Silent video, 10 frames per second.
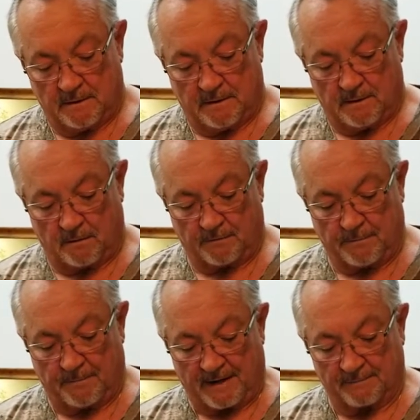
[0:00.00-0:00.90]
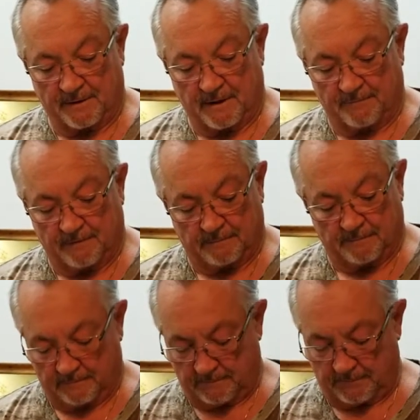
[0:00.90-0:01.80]
over the bottom to cover it
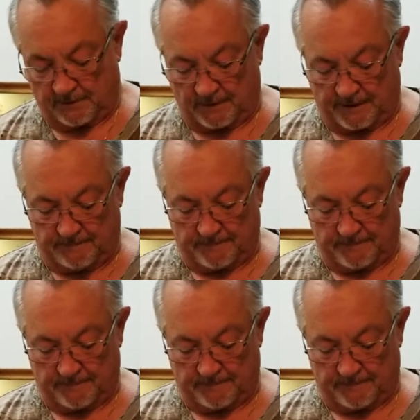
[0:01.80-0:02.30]
thoroughly.